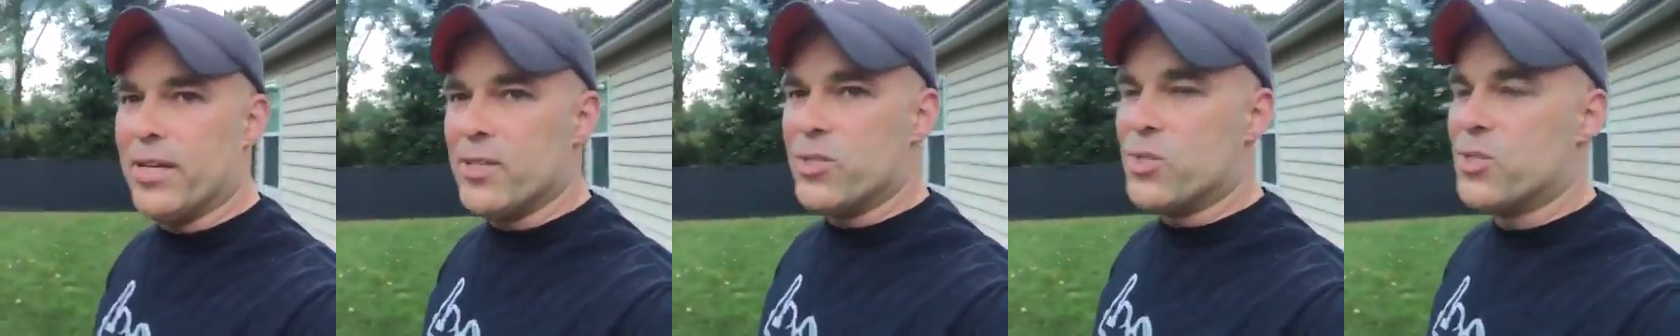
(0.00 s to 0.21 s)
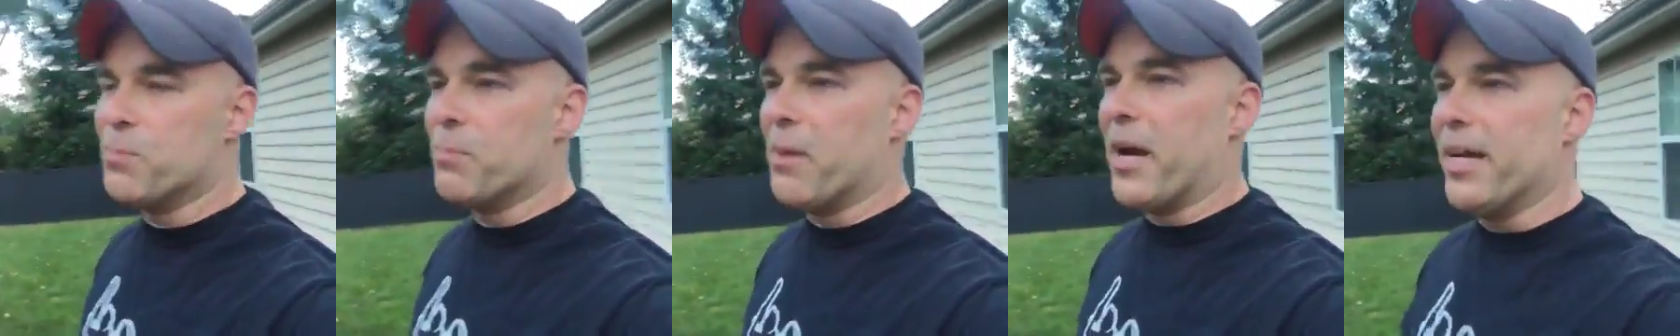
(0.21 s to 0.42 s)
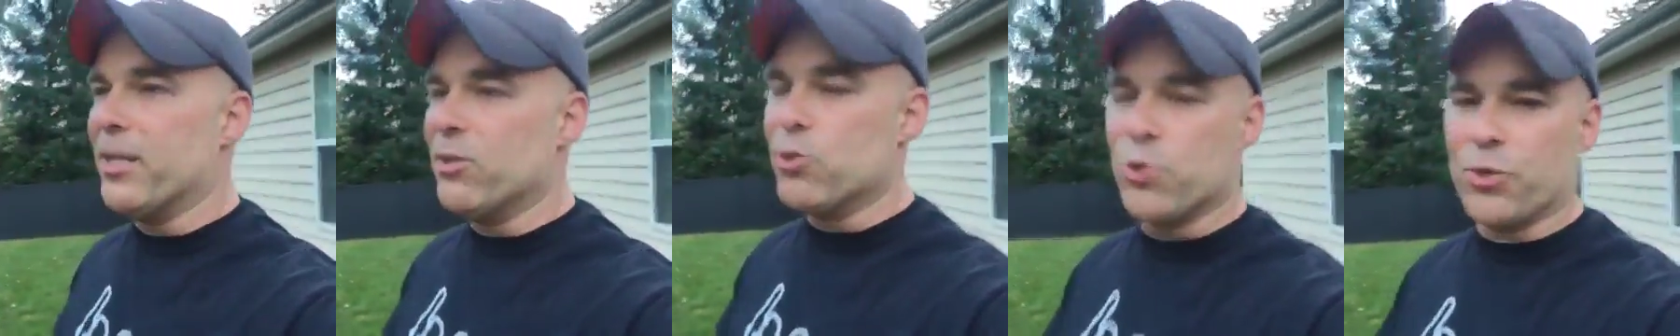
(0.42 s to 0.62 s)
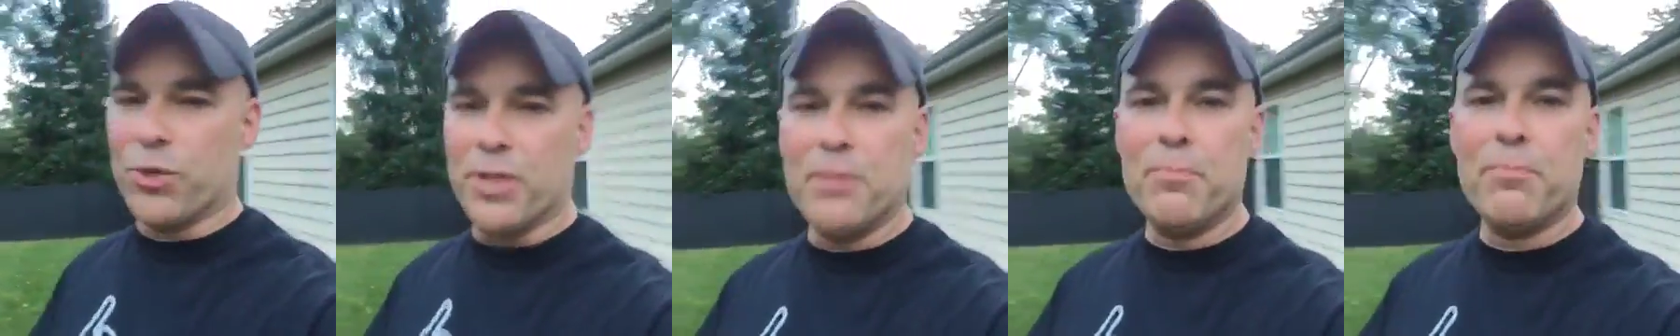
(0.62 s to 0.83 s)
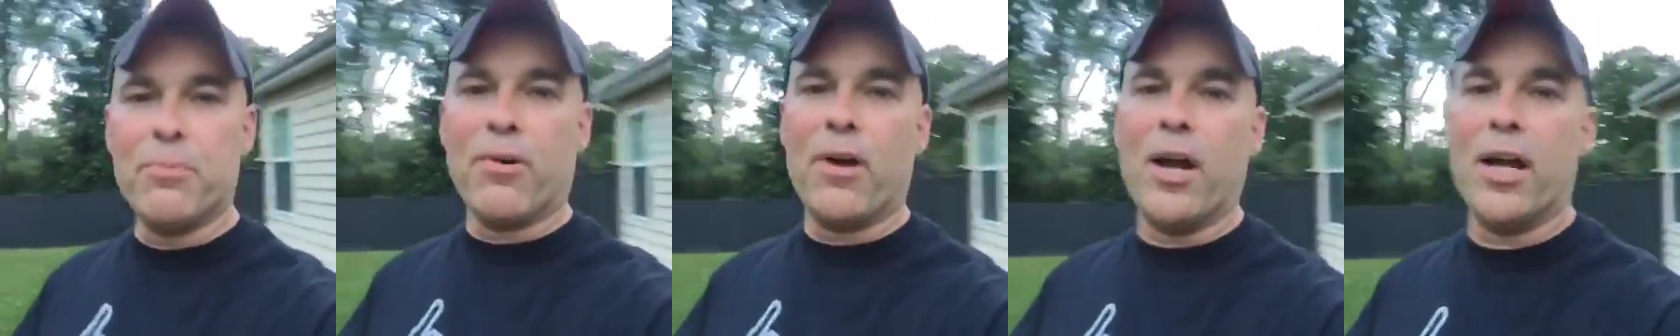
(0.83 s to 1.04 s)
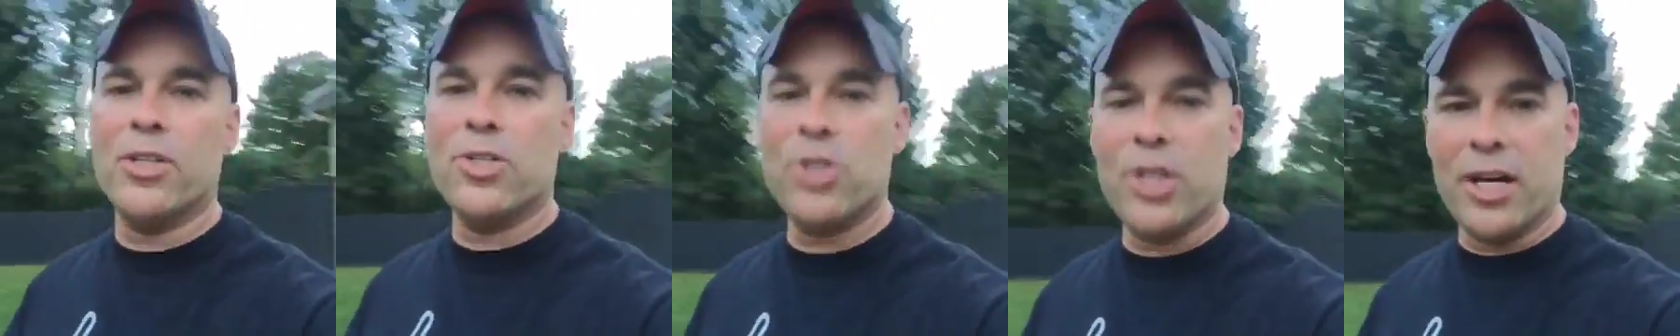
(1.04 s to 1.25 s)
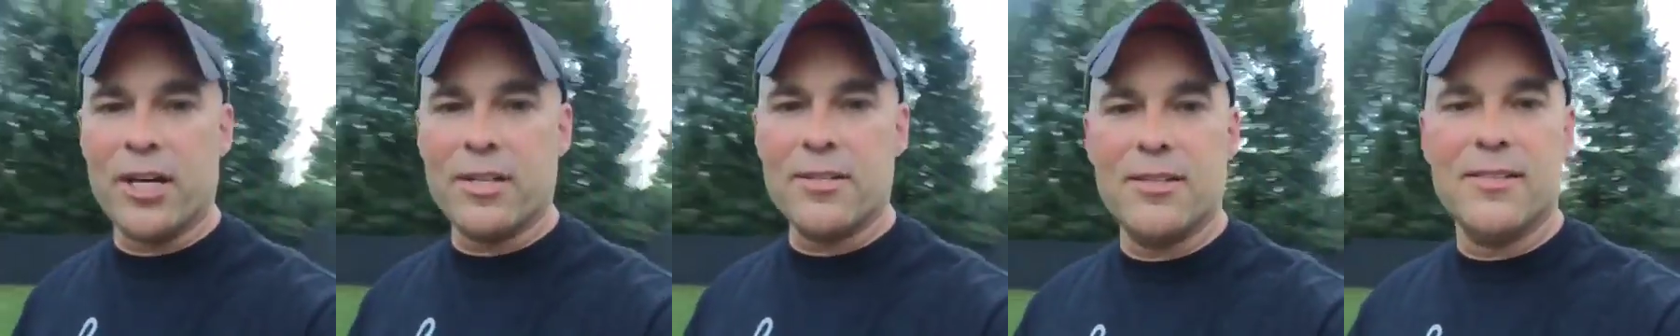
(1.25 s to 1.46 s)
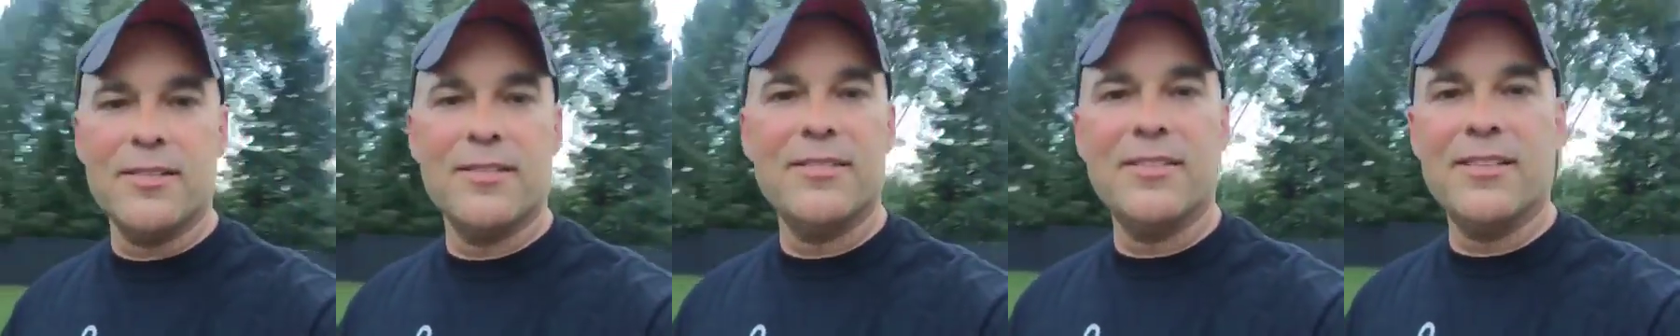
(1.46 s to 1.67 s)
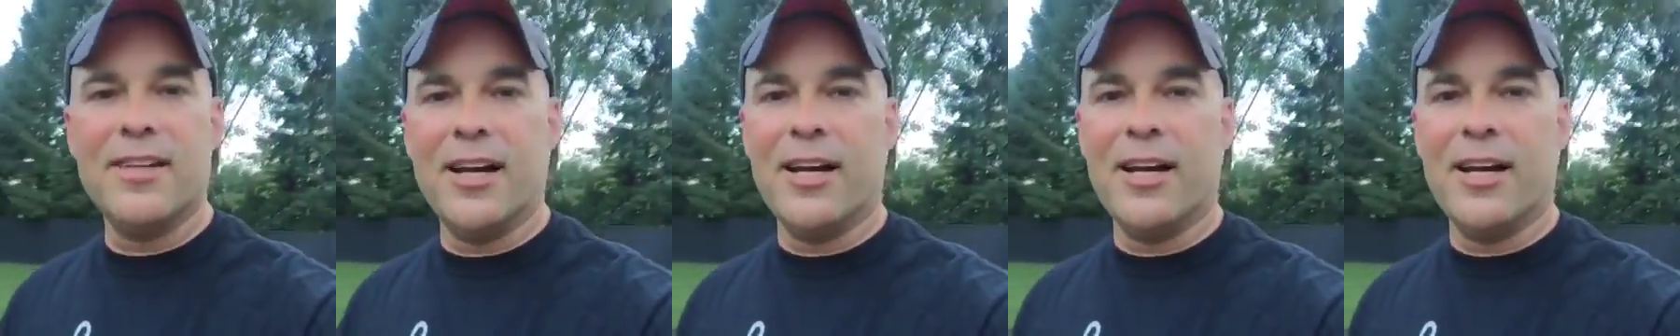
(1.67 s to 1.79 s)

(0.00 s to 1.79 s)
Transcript: is my dream project